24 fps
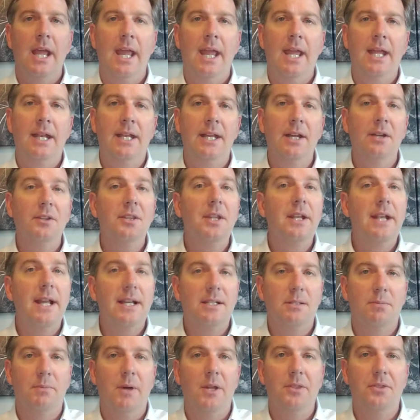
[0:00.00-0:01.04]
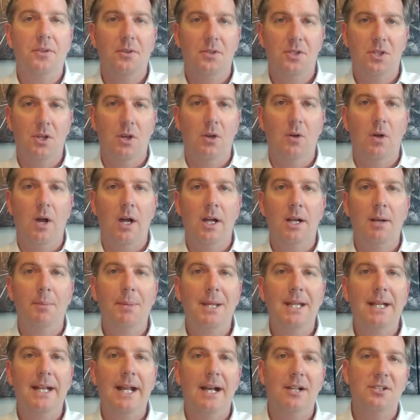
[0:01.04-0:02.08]
And here in the next month or so, I'm going to
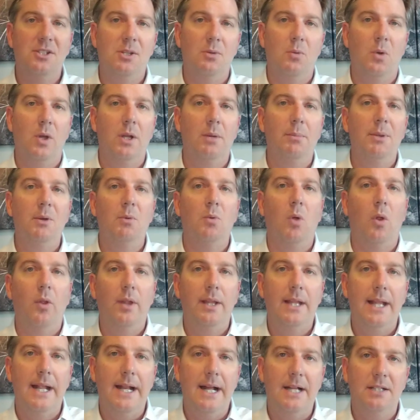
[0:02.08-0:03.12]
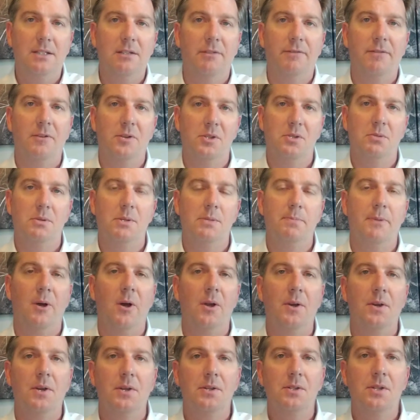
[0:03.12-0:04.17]
be announcing we're going to be rolling that out to first
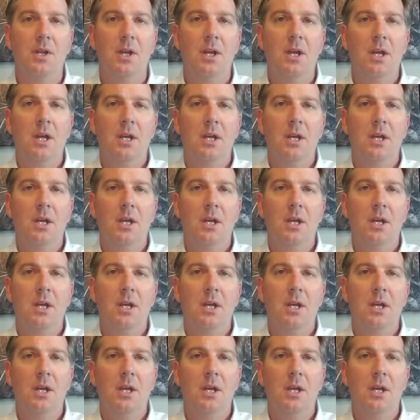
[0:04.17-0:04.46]
responders.